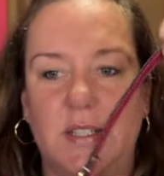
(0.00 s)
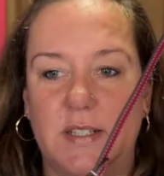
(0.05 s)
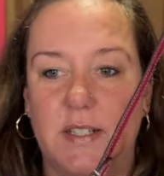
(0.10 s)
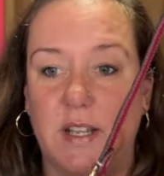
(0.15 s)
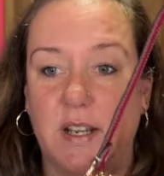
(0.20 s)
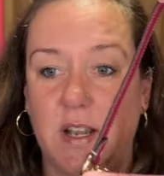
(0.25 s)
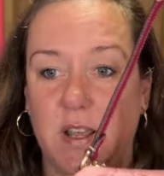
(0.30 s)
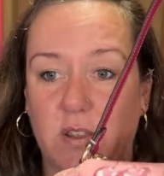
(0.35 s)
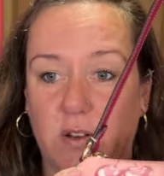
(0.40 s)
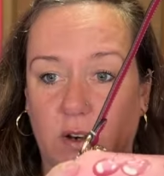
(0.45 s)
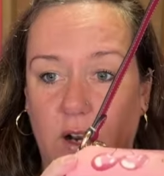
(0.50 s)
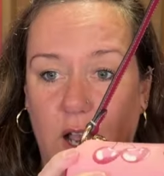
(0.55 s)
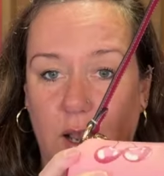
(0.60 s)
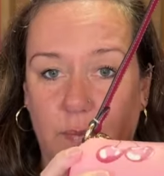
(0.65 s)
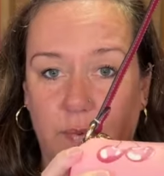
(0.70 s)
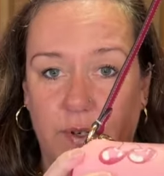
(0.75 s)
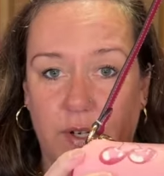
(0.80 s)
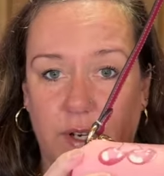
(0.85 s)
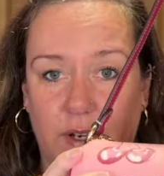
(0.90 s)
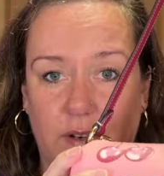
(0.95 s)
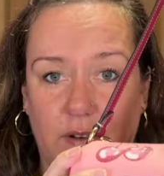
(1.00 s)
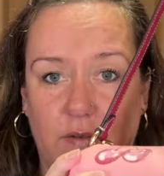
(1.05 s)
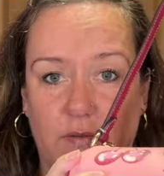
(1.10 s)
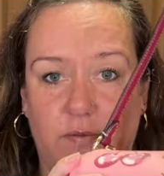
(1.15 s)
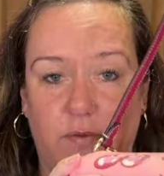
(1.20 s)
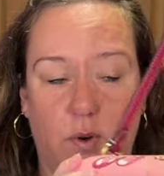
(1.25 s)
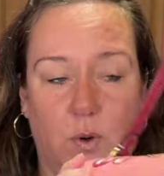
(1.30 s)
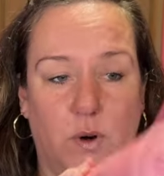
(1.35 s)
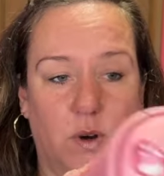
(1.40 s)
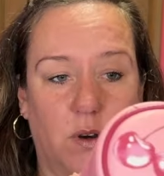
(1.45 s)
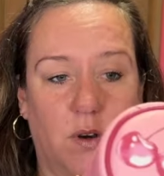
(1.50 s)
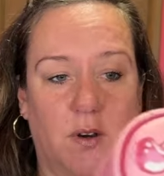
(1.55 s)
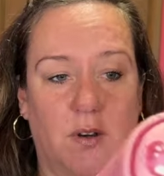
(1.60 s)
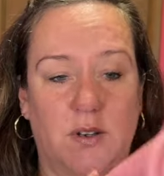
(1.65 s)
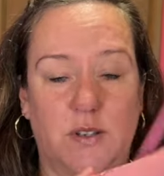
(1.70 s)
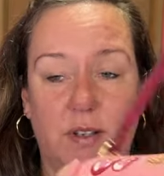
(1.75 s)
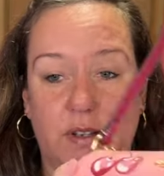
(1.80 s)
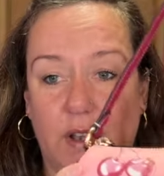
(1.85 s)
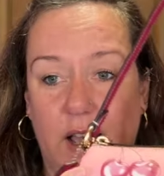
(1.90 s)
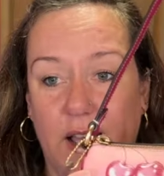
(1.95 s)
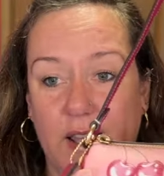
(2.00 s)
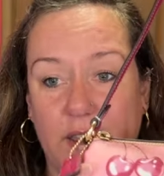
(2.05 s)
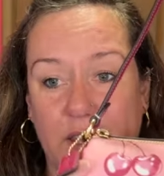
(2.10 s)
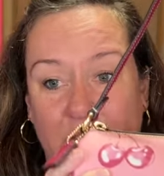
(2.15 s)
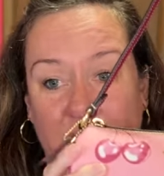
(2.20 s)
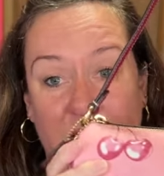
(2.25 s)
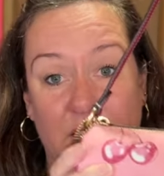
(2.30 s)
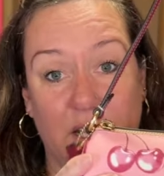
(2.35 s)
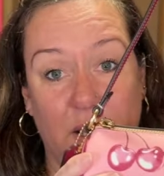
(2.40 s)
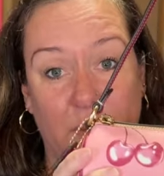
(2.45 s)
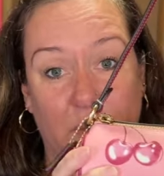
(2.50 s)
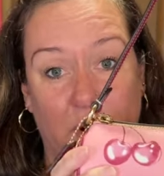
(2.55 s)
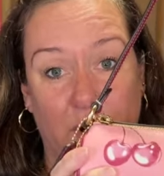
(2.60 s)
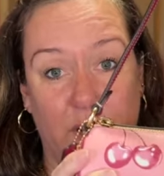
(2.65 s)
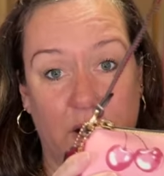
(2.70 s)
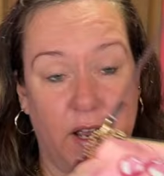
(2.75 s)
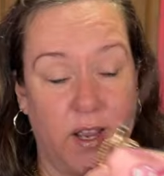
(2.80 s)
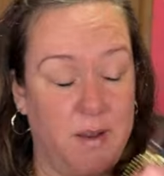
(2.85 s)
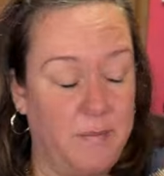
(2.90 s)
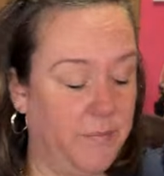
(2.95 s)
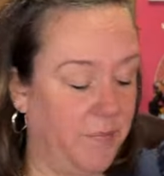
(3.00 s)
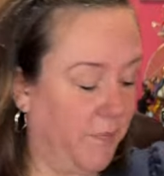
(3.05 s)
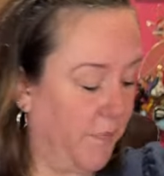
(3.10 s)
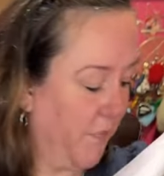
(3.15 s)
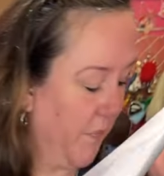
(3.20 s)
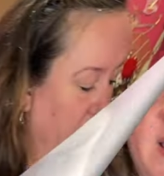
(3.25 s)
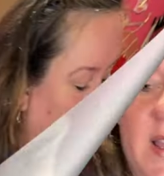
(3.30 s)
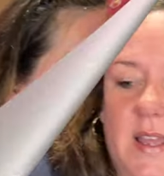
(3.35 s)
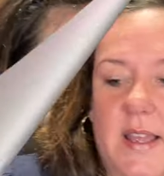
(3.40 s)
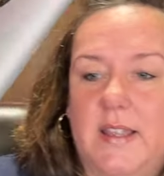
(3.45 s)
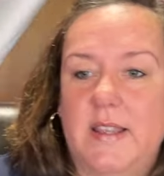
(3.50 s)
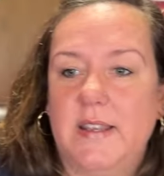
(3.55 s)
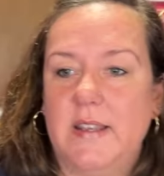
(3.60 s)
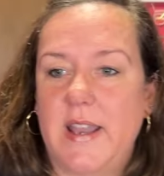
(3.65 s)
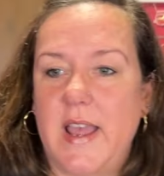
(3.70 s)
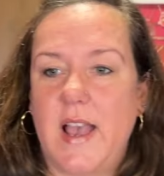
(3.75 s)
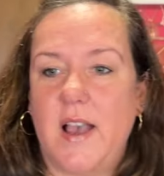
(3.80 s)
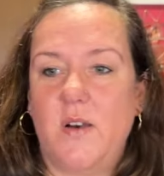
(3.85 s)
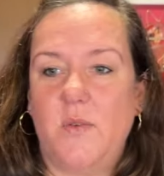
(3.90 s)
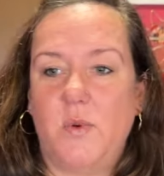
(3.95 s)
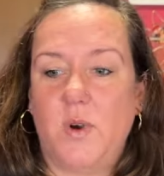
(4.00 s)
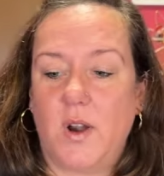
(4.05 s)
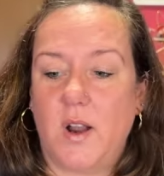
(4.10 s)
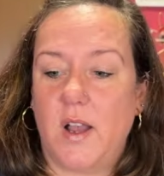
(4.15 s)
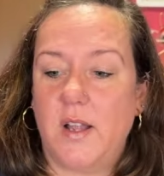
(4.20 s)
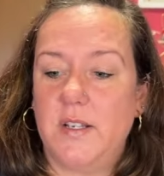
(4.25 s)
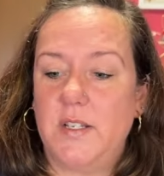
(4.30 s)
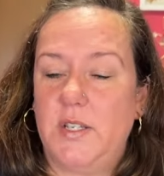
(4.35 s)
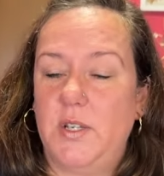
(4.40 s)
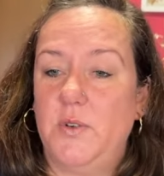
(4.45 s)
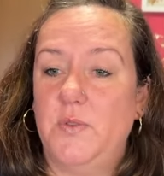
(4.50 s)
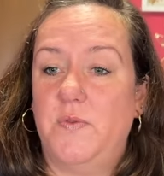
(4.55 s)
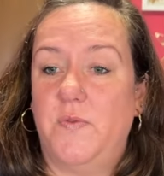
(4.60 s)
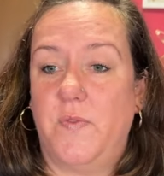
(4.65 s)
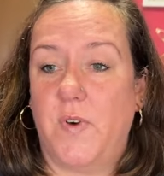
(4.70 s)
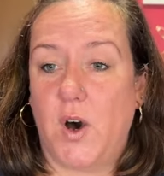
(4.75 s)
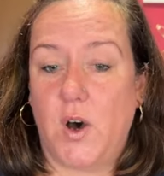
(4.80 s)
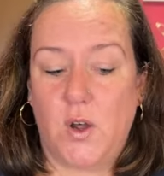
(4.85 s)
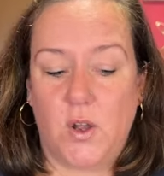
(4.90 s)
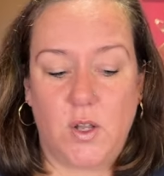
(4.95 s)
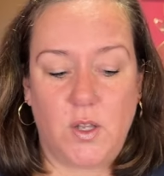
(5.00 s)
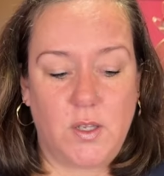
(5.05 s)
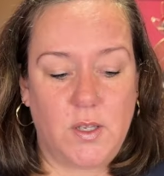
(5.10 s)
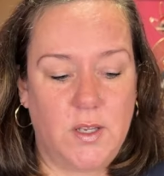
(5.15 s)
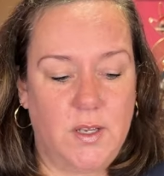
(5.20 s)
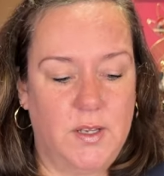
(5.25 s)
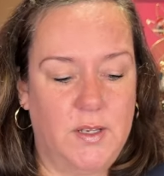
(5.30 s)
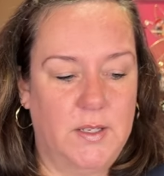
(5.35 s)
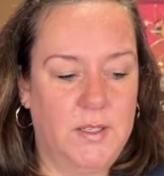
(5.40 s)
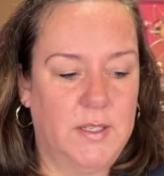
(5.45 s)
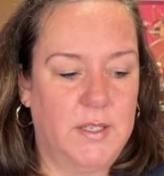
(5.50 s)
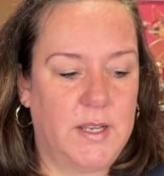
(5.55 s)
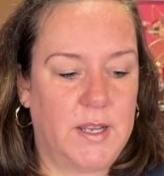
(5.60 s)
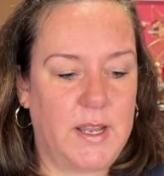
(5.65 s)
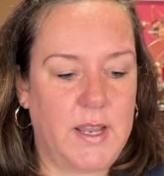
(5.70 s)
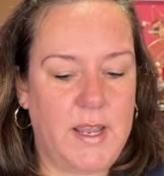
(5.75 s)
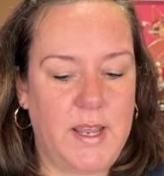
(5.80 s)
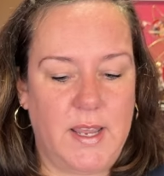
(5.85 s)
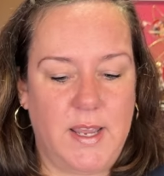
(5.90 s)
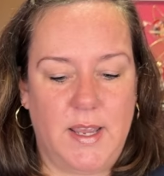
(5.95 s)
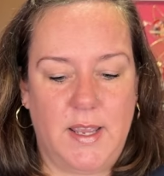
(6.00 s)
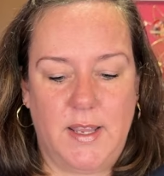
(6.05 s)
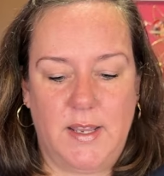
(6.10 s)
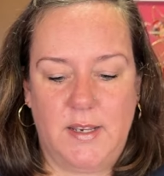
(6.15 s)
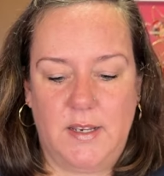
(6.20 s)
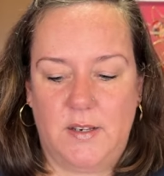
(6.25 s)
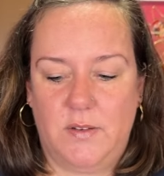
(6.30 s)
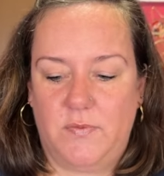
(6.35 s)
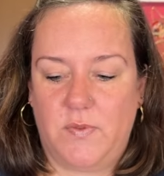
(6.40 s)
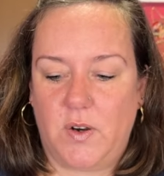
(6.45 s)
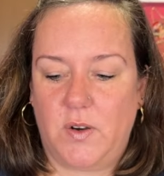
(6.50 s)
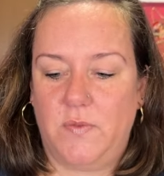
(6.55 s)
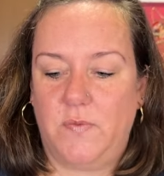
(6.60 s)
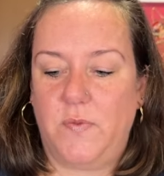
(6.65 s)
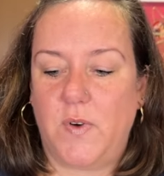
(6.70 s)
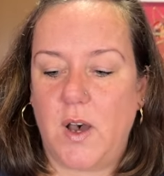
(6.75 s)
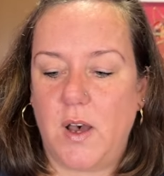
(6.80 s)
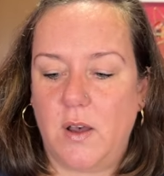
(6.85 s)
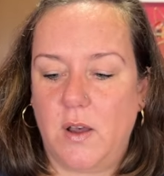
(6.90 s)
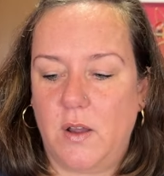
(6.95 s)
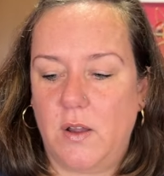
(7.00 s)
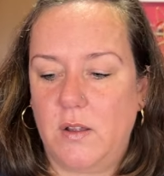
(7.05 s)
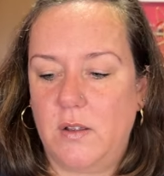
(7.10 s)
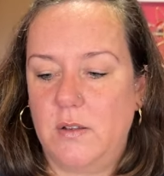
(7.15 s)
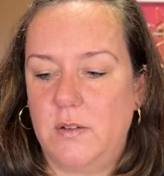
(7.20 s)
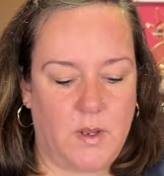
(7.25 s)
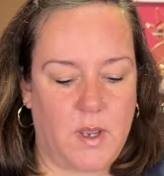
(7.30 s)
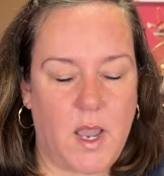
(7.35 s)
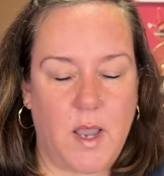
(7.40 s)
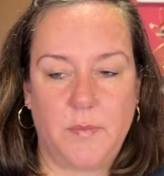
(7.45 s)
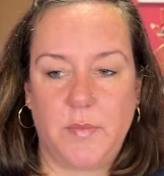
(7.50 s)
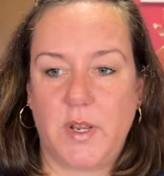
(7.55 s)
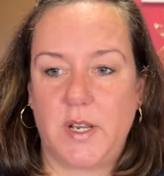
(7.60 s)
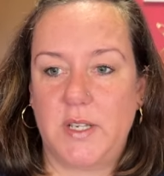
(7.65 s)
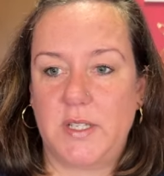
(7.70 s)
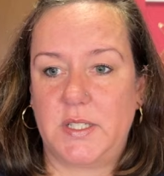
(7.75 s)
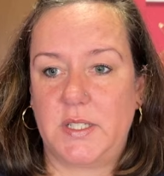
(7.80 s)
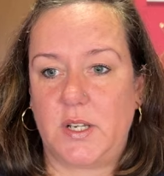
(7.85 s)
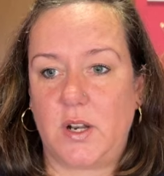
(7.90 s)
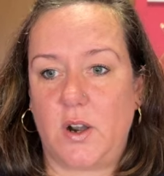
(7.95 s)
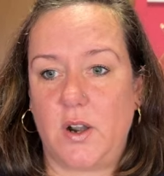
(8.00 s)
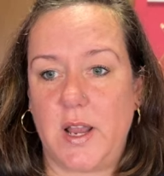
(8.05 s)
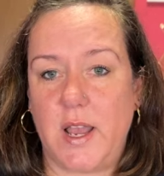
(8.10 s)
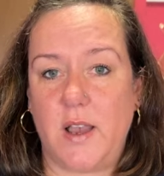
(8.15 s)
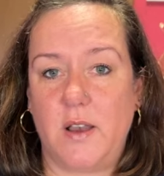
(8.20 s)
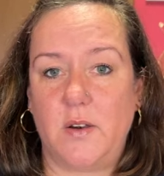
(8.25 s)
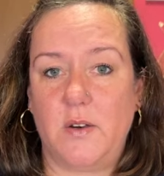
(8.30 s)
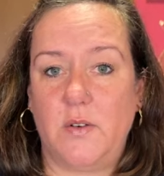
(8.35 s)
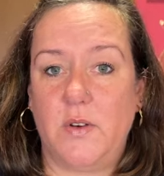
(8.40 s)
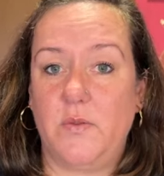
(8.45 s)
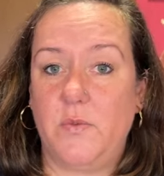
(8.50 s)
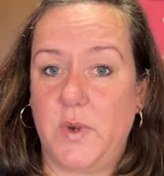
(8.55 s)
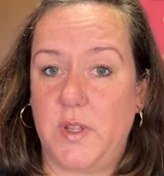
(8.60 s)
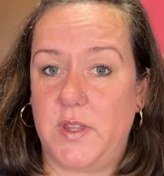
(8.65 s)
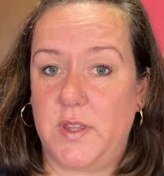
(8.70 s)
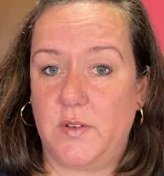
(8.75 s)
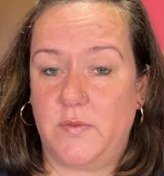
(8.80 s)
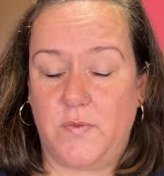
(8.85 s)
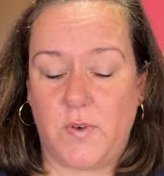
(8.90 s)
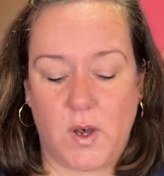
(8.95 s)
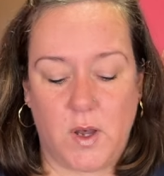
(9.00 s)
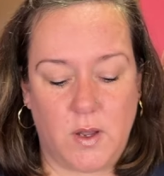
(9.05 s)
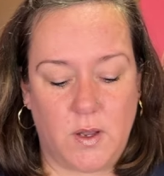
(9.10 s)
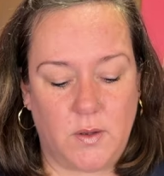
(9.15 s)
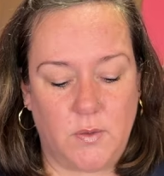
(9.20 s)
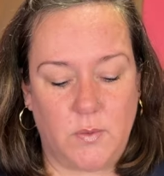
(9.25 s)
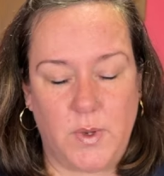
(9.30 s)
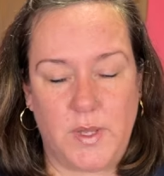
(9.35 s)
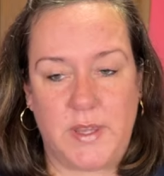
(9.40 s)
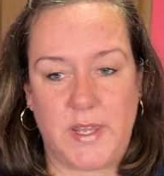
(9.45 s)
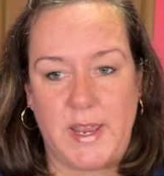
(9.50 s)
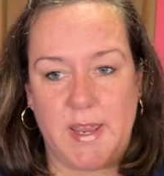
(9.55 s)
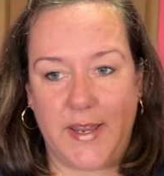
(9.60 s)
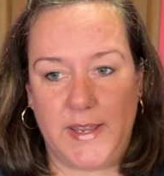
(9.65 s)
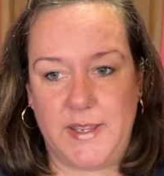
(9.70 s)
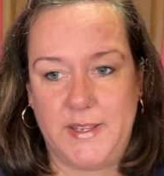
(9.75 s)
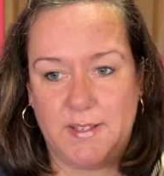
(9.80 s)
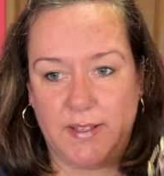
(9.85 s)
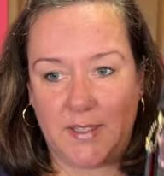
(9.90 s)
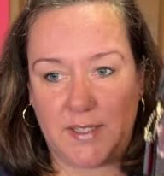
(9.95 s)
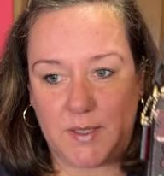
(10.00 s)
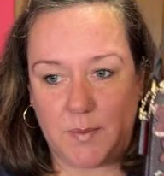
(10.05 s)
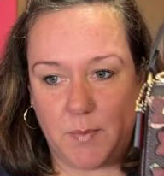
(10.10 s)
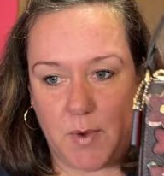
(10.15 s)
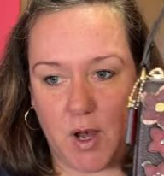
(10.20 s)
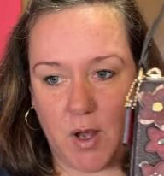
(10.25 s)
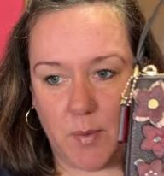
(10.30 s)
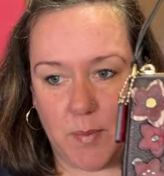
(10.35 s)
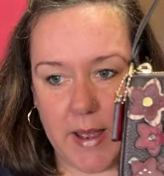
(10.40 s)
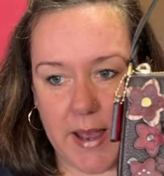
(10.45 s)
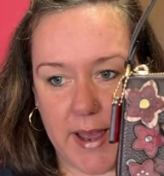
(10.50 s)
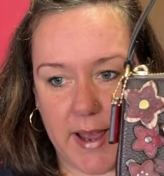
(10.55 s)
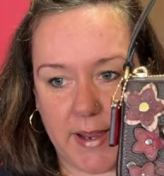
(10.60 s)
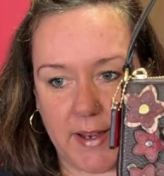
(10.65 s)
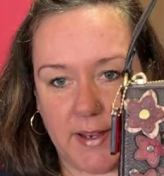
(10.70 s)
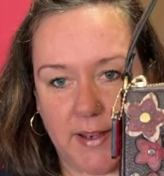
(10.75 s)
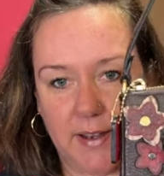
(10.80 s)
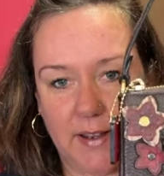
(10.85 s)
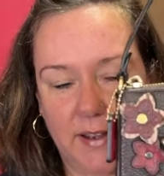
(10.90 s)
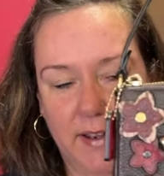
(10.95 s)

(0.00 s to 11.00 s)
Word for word: is another option for, I think, summertime. Now we're on to fall. And for fall, I'm going to start out with the fall with a small bag.